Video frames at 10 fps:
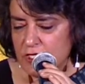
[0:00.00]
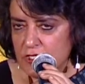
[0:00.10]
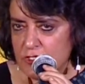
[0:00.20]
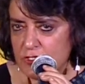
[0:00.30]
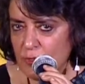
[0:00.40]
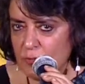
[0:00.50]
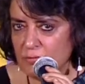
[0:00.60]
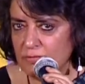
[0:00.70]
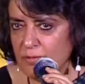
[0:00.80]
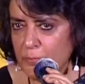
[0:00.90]
So
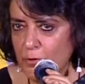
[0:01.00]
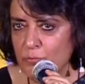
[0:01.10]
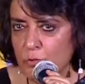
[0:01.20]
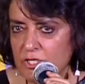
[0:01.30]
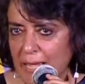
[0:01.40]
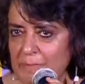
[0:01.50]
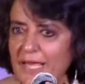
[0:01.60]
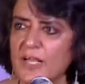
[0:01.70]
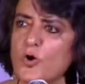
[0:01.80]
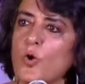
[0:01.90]
the poem would come
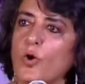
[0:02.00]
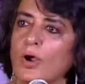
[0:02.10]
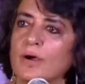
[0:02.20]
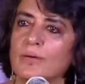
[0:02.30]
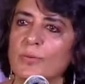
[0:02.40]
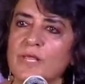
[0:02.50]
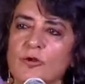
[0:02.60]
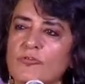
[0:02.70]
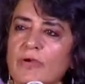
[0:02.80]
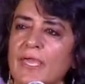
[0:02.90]
like a hook
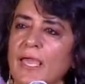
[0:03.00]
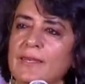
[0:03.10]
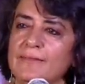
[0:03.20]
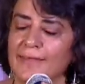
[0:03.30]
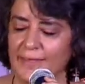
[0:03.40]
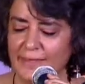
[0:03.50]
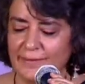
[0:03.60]
without knowing anything.